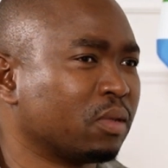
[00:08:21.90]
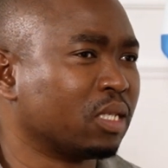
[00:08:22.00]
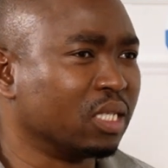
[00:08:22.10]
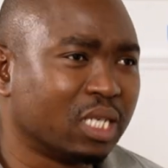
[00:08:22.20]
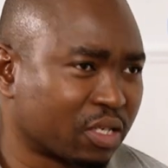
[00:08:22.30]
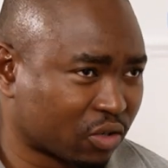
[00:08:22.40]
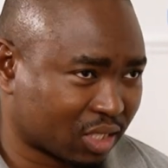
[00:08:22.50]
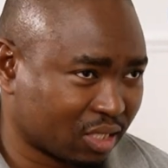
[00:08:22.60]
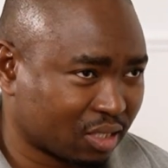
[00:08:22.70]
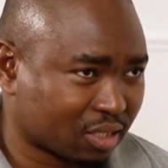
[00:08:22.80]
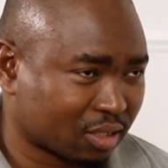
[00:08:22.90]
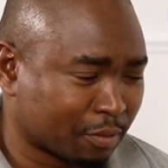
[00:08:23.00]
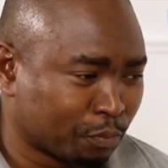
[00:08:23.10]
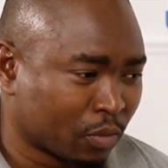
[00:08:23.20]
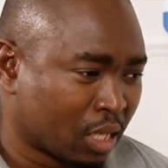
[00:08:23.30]
inheritance.
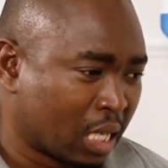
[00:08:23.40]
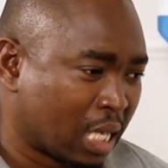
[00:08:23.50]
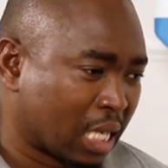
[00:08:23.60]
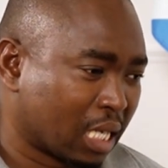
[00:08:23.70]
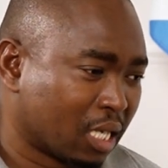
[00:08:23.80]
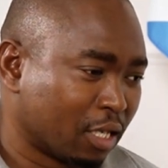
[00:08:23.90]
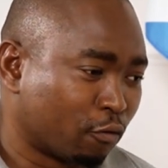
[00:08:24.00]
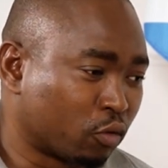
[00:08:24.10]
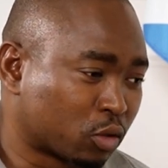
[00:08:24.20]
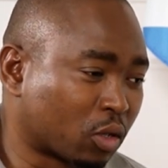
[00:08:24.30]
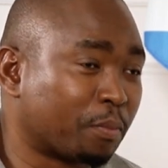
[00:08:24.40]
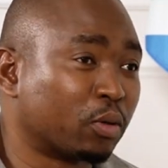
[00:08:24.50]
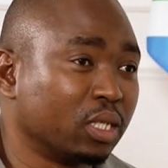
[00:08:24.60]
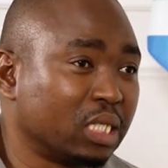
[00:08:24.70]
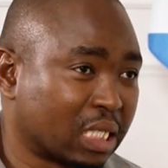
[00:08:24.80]
If we talk
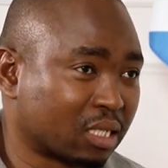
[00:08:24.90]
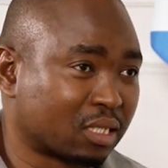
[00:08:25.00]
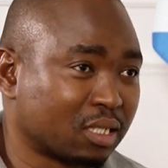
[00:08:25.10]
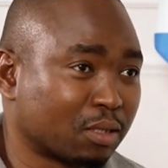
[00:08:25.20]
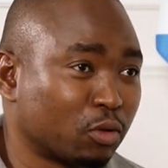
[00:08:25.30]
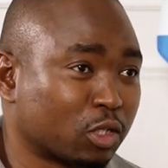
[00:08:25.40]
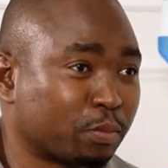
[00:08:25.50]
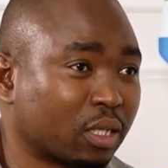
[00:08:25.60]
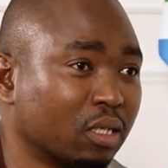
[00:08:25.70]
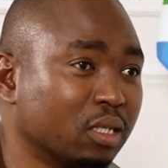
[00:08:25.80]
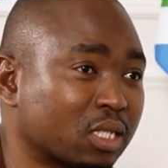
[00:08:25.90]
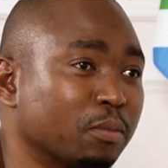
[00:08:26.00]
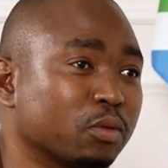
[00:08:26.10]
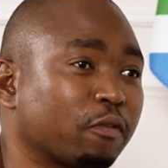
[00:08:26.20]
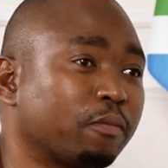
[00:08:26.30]
about inheritance, I'm not speaking in
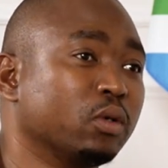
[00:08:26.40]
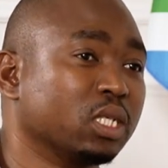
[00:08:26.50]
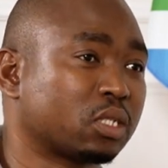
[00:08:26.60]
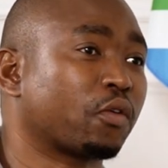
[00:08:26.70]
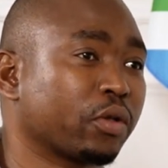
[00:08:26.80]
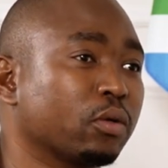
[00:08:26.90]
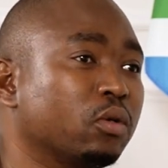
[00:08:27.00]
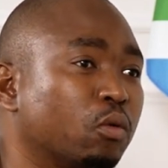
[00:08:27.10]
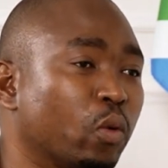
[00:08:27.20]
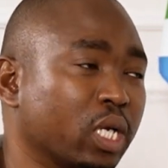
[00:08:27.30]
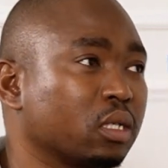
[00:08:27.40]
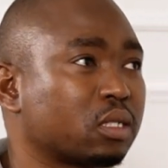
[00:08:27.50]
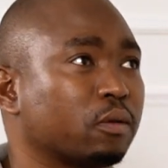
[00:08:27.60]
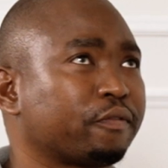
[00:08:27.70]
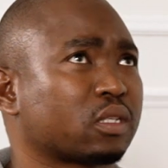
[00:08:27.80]
terms of monetary or
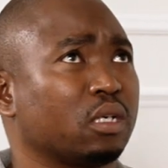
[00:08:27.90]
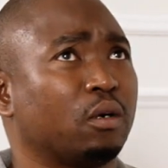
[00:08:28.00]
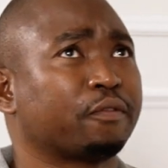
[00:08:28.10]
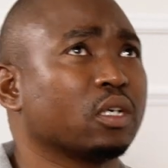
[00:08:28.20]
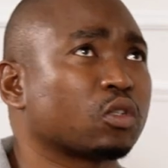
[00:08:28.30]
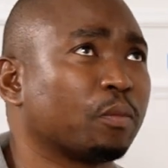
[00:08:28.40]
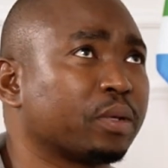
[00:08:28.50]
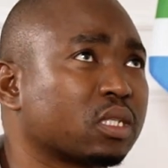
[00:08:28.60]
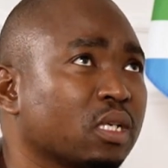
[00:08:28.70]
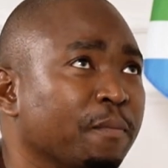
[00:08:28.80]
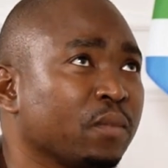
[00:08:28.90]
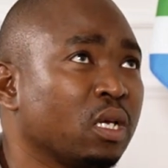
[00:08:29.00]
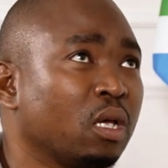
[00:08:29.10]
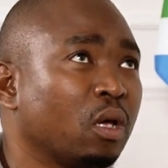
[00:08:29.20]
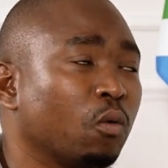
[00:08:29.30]
wealth of that sort, but
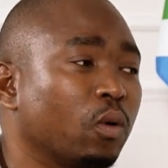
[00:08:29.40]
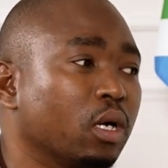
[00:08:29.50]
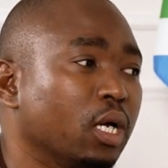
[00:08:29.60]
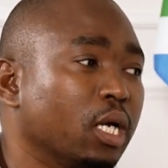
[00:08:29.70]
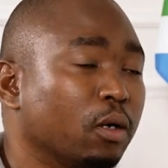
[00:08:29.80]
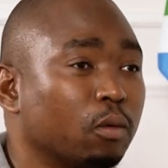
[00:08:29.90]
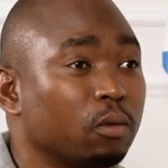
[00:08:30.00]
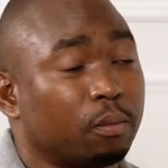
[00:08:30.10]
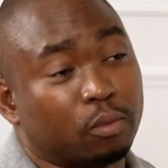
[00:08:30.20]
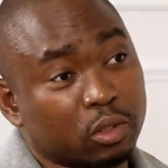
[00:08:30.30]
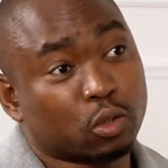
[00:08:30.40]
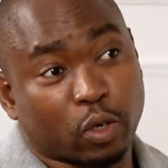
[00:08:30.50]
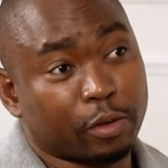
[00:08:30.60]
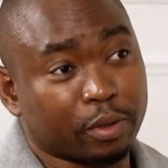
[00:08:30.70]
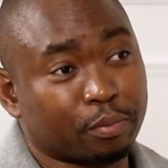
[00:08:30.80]
most
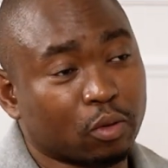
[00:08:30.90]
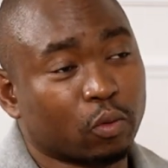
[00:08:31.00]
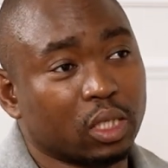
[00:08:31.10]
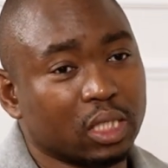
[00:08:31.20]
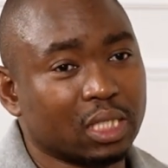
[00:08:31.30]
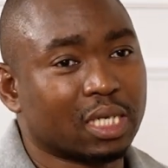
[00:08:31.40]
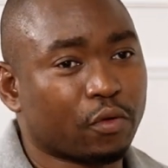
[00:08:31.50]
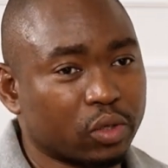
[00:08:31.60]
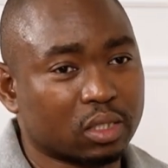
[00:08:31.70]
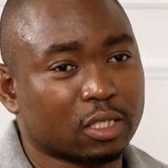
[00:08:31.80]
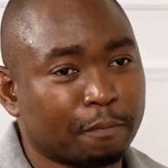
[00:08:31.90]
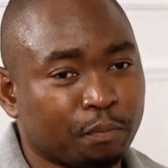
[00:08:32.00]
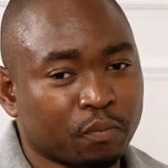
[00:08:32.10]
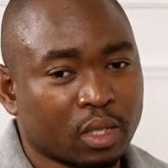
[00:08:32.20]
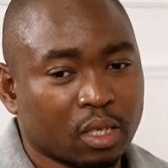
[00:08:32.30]
white people will inherit
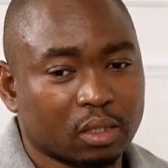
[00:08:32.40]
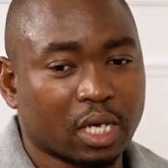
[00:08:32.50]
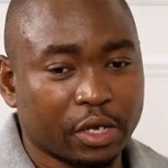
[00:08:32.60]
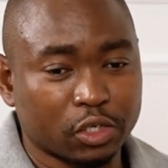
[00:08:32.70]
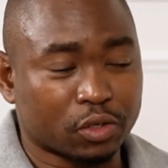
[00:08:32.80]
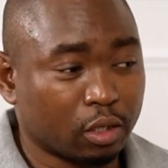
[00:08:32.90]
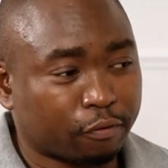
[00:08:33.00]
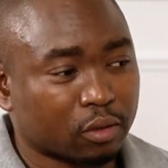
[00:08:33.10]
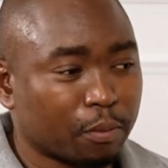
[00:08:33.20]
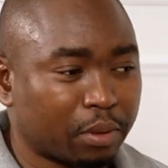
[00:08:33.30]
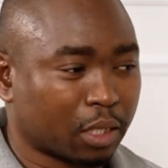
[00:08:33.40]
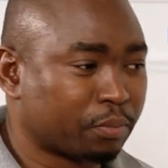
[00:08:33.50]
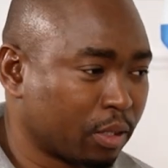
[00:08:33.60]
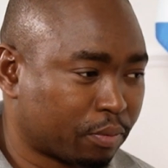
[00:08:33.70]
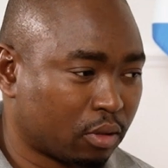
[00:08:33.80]
the hatred for the black
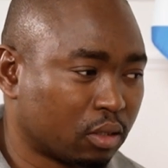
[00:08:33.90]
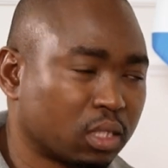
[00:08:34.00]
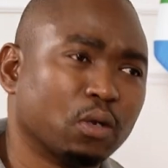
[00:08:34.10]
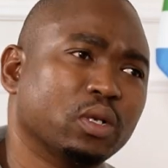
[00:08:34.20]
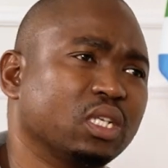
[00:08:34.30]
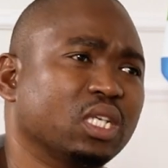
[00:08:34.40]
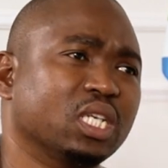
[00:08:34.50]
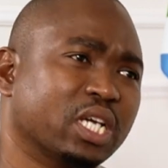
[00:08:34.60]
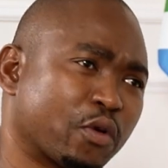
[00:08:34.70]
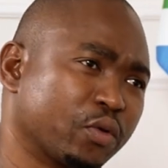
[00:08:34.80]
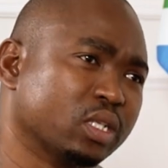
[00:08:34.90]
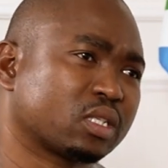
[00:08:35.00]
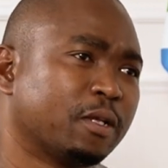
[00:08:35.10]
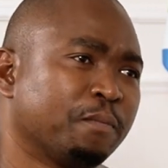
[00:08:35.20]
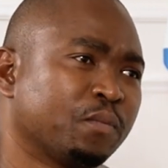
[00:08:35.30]
people. They will inherit